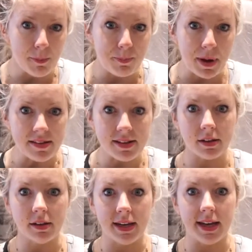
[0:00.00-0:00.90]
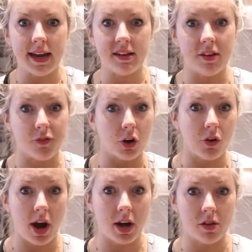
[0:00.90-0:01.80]
Basically, different
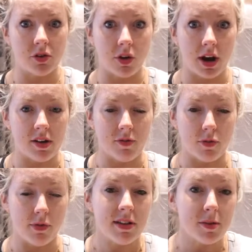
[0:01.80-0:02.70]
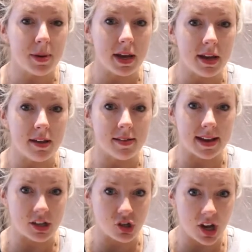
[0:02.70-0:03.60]
creators create different recipes
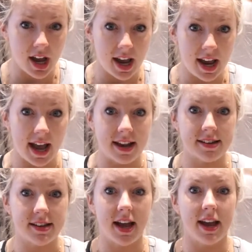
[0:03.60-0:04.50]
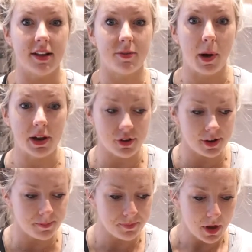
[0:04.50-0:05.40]
each day, and today it's my
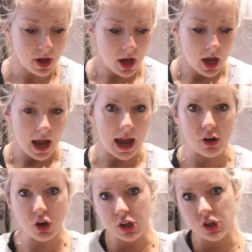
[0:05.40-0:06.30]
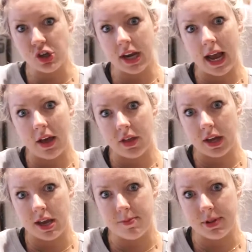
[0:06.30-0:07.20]
turn. And you can check out the
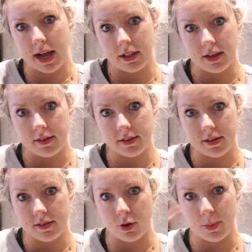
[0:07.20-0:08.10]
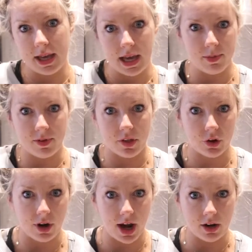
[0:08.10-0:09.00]
Kin playlist because there'll be heaps of other
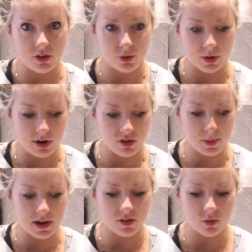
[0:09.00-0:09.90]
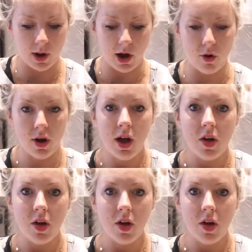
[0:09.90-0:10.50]
creators doing recipes as well.